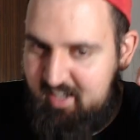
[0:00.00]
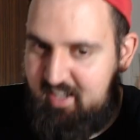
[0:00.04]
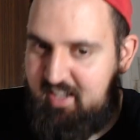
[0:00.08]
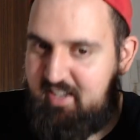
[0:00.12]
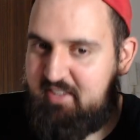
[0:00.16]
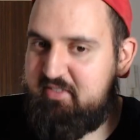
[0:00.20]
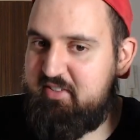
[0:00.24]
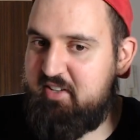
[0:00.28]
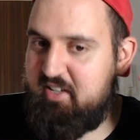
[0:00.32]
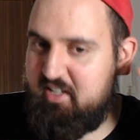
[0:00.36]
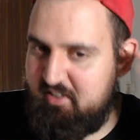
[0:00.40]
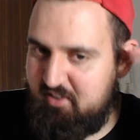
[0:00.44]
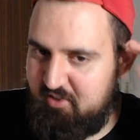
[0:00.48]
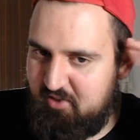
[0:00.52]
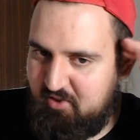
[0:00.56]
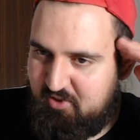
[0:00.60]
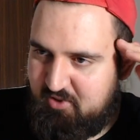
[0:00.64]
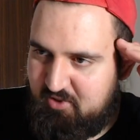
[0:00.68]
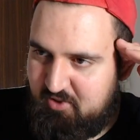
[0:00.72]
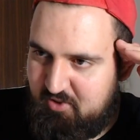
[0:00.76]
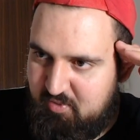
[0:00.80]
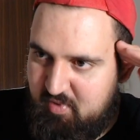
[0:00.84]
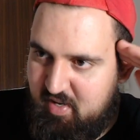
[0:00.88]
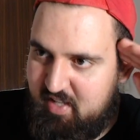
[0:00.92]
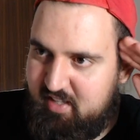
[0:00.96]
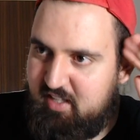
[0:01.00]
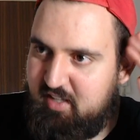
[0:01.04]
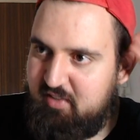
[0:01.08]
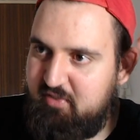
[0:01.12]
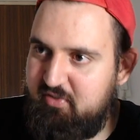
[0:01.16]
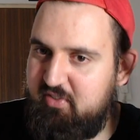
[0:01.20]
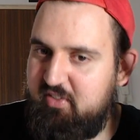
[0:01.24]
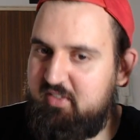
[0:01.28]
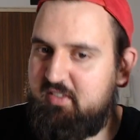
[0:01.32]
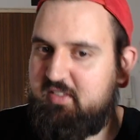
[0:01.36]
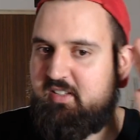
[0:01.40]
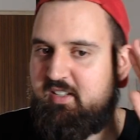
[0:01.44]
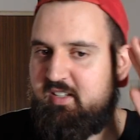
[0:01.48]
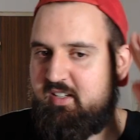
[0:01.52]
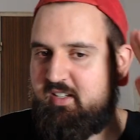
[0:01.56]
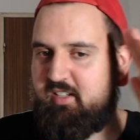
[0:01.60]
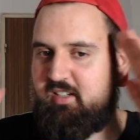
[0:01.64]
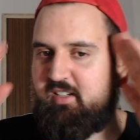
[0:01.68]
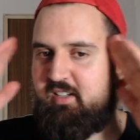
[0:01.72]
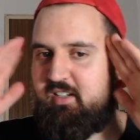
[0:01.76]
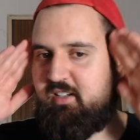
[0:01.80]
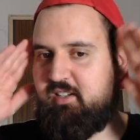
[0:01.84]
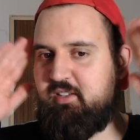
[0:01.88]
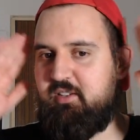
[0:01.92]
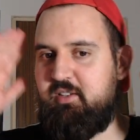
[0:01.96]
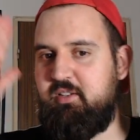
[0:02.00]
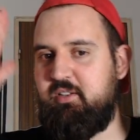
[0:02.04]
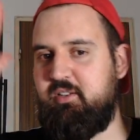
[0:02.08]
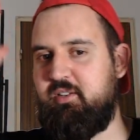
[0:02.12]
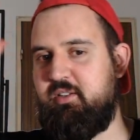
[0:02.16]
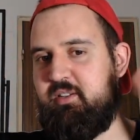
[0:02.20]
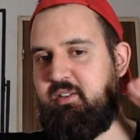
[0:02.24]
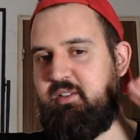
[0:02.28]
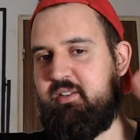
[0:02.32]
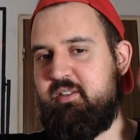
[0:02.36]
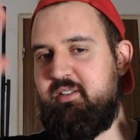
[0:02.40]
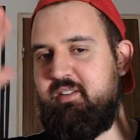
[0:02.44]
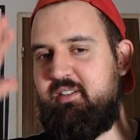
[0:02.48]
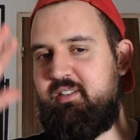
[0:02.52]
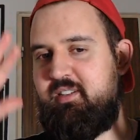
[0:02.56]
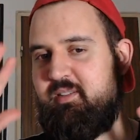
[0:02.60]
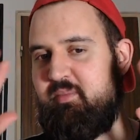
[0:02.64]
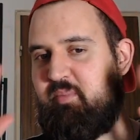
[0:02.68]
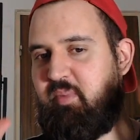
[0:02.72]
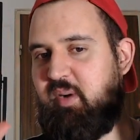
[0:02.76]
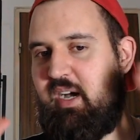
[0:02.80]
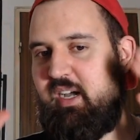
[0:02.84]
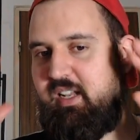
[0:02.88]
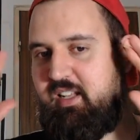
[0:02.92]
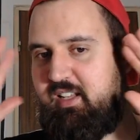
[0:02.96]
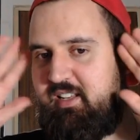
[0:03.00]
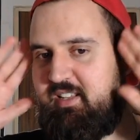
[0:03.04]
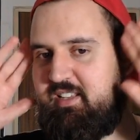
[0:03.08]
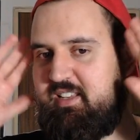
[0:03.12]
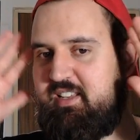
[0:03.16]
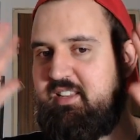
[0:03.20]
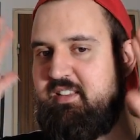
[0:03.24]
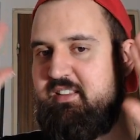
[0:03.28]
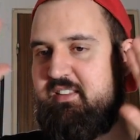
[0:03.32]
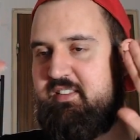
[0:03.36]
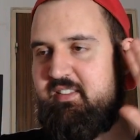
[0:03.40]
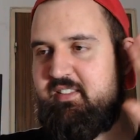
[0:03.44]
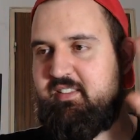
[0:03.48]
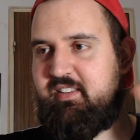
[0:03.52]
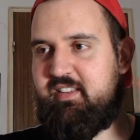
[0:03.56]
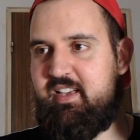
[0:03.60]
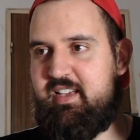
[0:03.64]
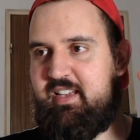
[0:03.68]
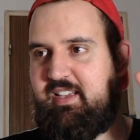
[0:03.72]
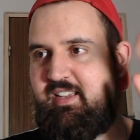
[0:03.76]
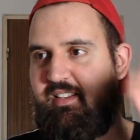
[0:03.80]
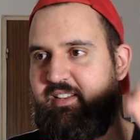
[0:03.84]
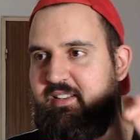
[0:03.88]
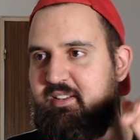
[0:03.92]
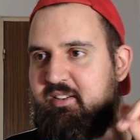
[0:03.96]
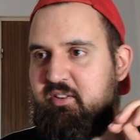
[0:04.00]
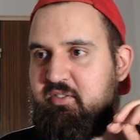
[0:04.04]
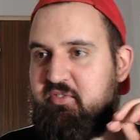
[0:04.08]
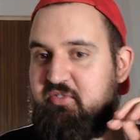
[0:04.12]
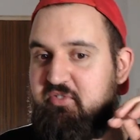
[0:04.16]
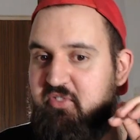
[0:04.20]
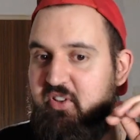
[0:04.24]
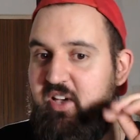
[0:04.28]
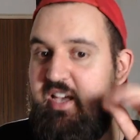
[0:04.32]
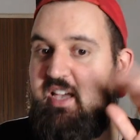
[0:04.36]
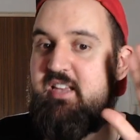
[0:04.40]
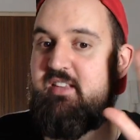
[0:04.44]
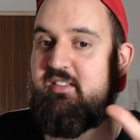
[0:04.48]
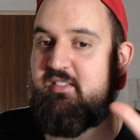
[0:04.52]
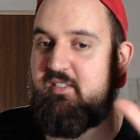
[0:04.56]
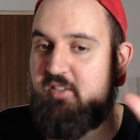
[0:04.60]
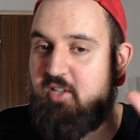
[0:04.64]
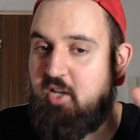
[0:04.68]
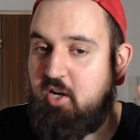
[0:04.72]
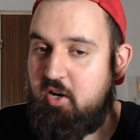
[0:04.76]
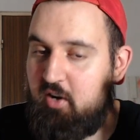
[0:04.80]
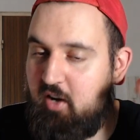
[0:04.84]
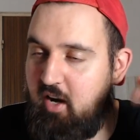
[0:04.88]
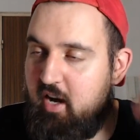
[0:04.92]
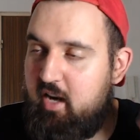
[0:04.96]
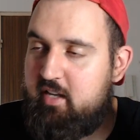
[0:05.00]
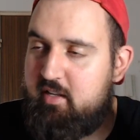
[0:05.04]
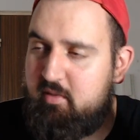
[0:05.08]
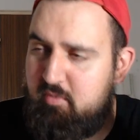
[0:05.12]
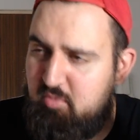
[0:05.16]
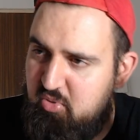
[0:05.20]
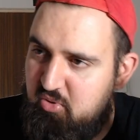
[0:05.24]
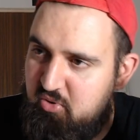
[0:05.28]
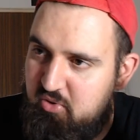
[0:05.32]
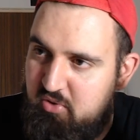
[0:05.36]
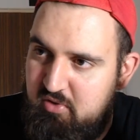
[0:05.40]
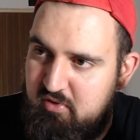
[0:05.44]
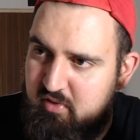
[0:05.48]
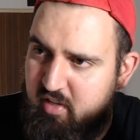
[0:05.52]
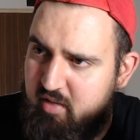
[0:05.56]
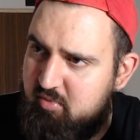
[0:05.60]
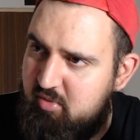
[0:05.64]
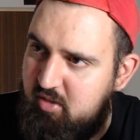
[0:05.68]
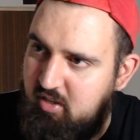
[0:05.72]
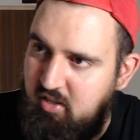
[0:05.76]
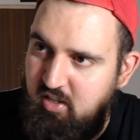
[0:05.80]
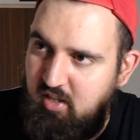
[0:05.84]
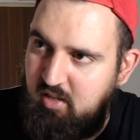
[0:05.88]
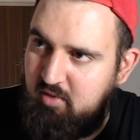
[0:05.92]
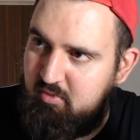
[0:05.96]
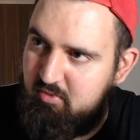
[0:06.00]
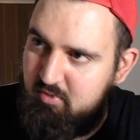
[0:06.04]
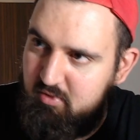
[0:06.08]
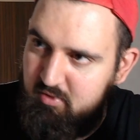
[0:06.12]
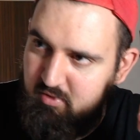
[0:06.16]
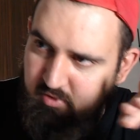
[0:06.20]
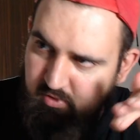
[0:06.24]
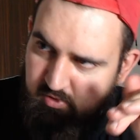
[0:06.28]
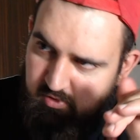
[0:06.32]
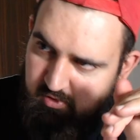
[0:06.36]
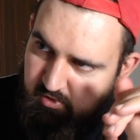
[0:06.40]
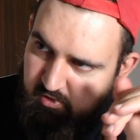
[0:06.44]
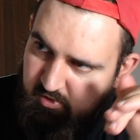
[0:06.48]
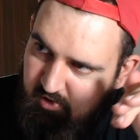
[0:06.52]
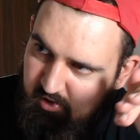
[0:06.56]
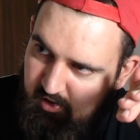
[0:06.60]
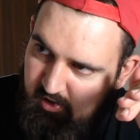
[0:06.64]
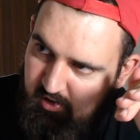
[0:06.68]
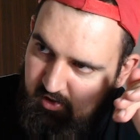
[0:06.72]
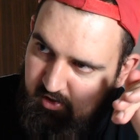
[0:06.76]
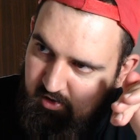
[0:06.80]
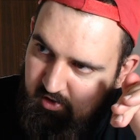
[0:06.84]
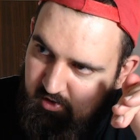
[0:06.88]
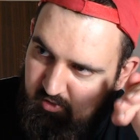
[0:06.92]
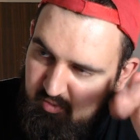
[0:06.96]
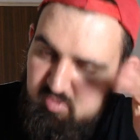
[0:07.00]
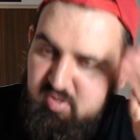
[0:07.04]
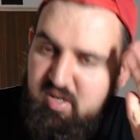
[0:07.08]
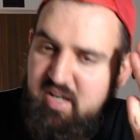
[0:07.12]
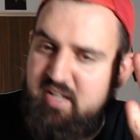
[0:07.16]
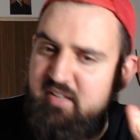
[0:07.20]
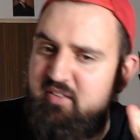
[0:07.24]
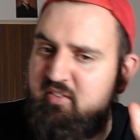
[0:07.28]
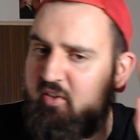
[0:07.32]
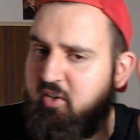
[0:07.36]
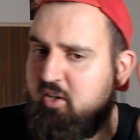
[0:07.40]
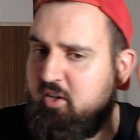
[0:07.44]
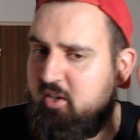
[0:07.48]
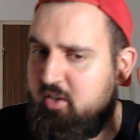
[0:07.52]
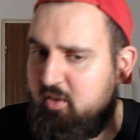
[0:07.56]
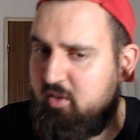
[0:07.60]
have had the, the metaphysical, uh, partly insane uh, phase. Now I improve, I become better